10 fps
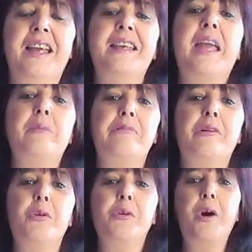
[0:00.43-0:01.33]

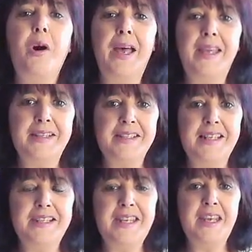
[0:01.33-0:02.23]
Capricorn, hi, it's
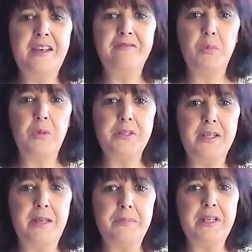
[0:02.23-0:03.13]
Lisa here from What's Your
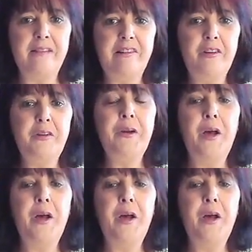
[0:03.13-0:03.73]
Name Tarot.